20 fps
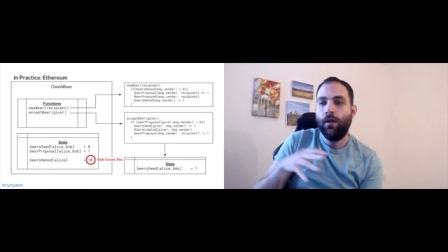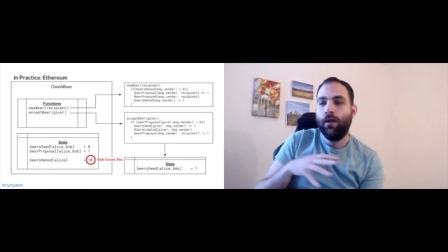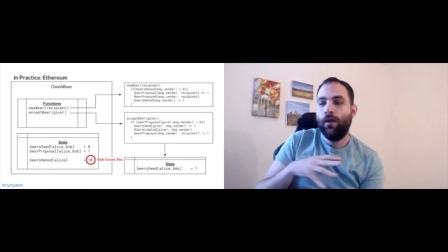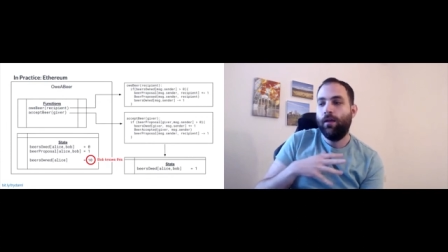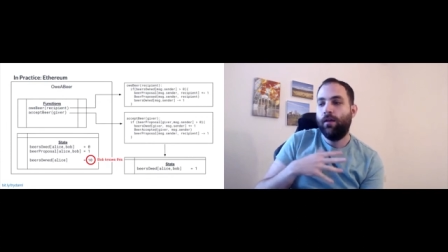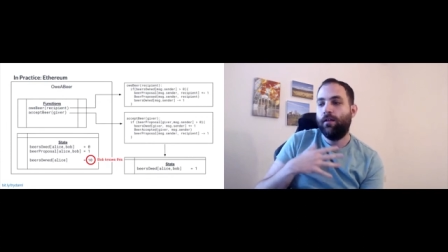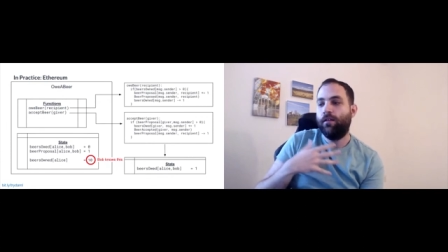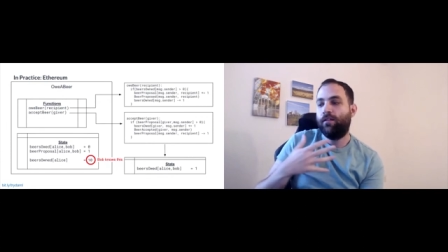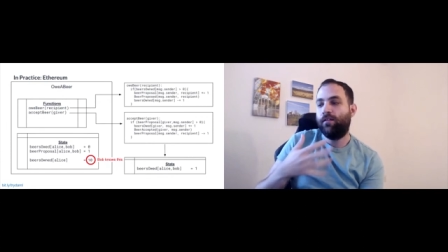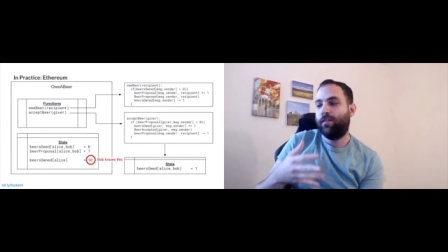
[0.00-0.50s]

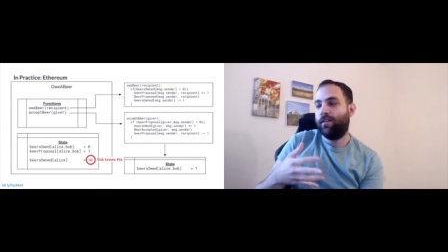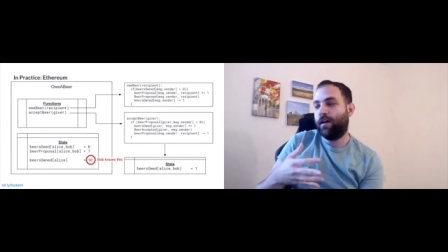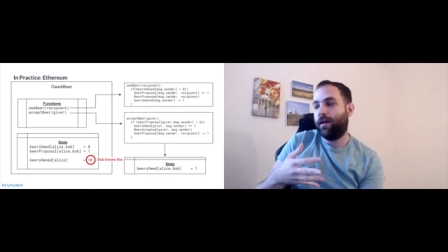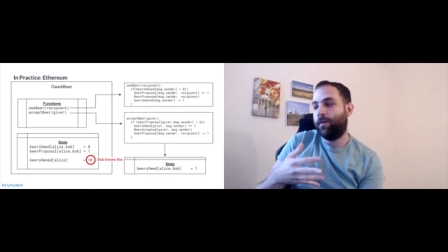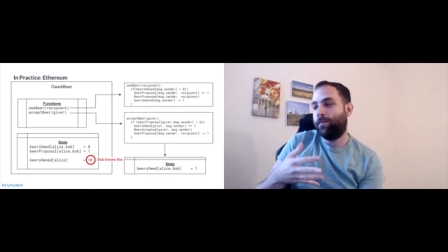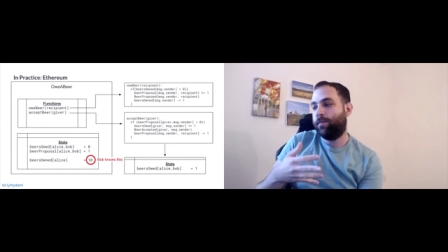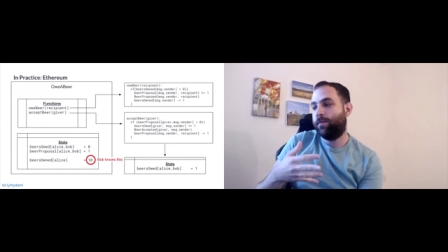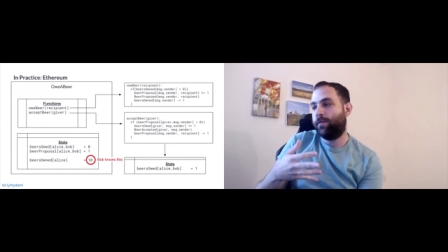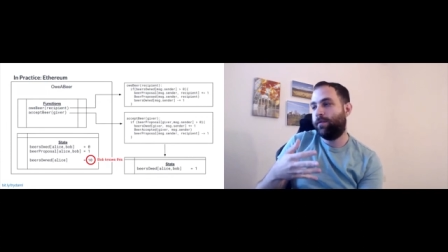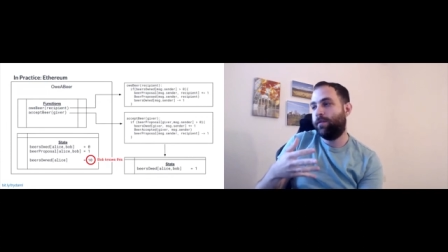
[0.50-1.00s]

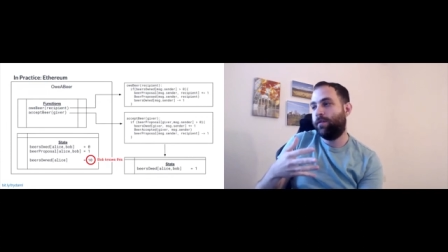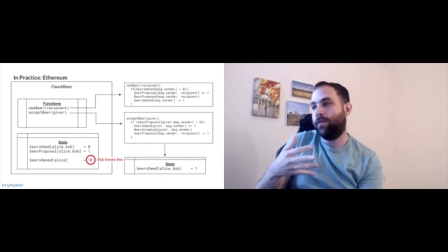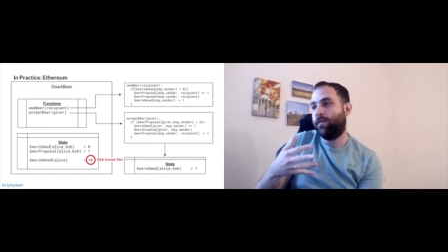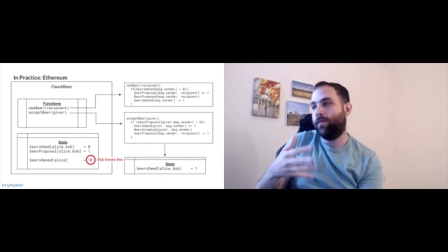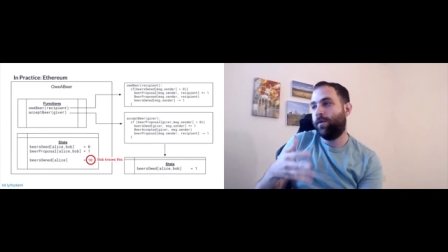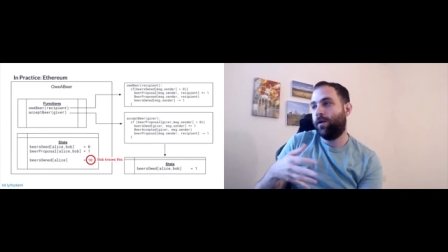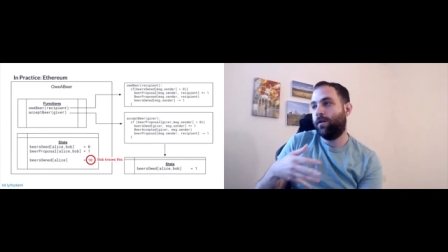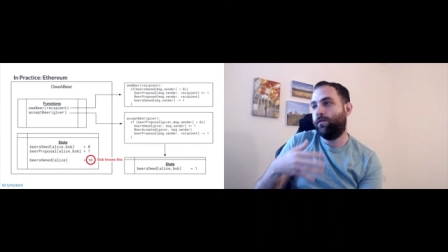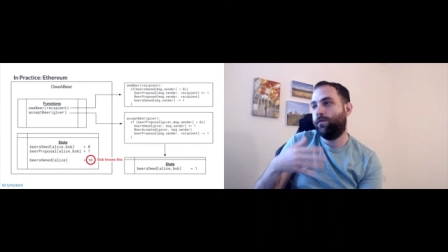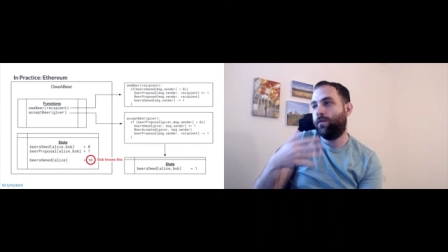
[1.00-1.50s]
stops the
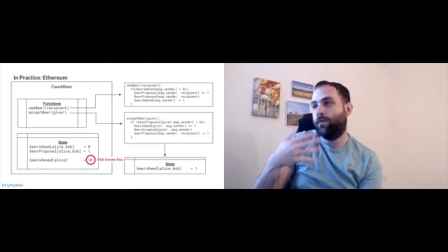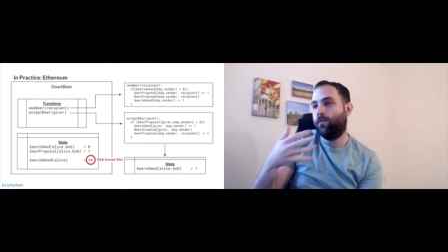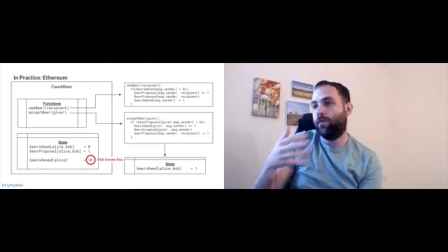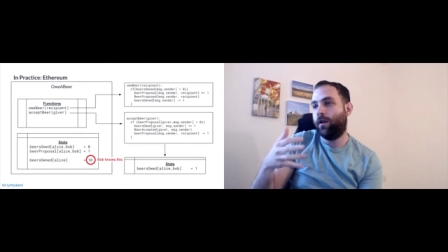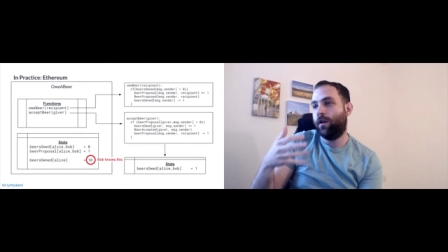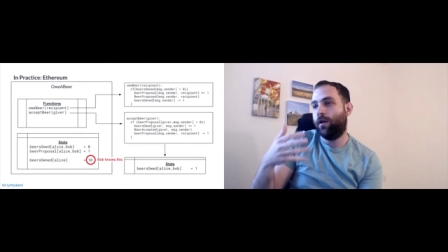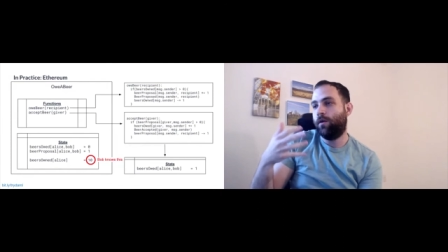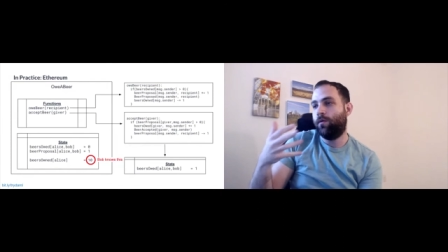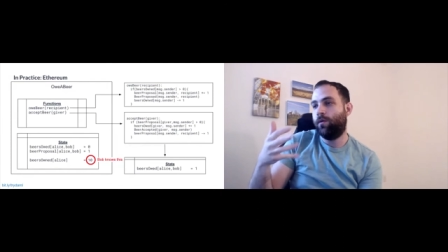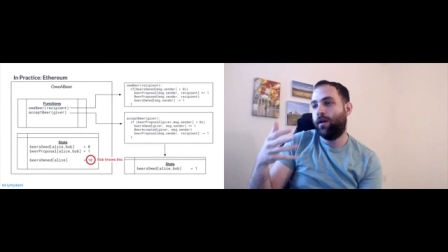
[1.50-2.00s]
bug from
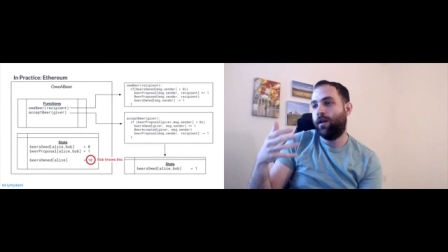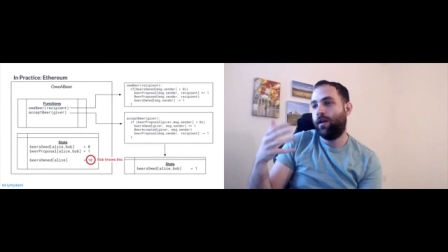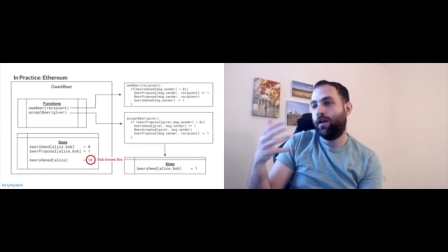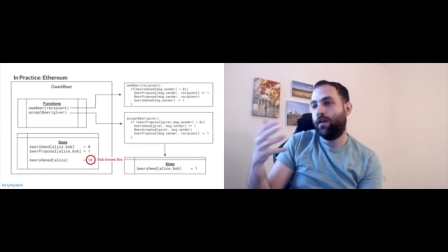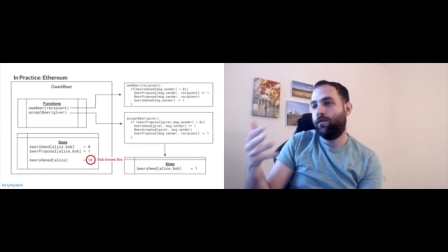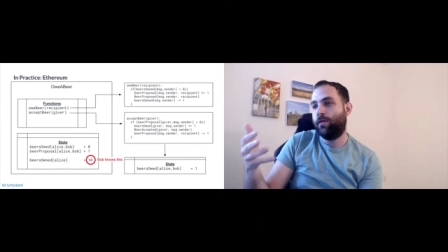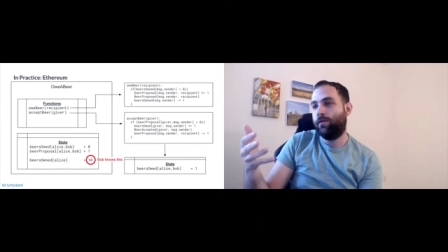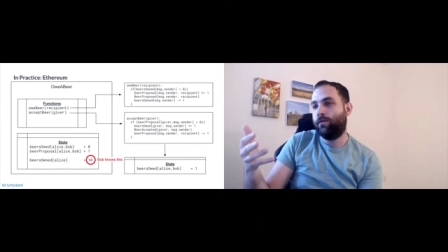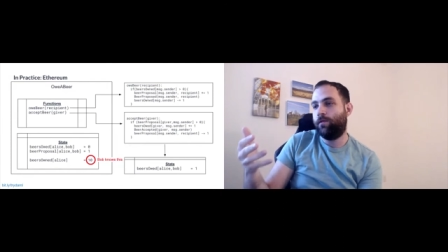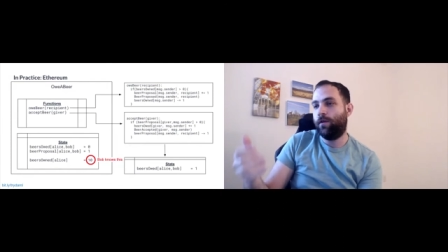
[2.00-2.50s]
running away
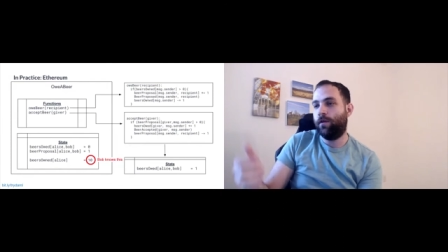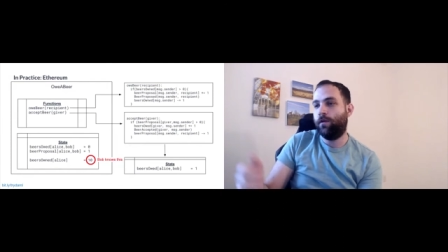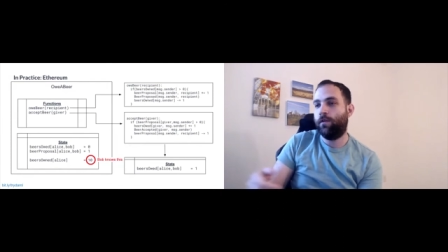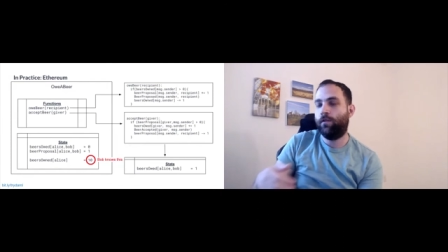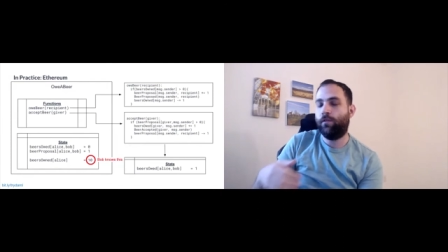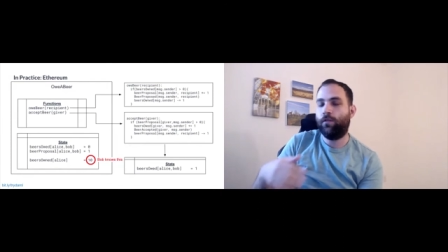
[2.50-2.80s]
even further.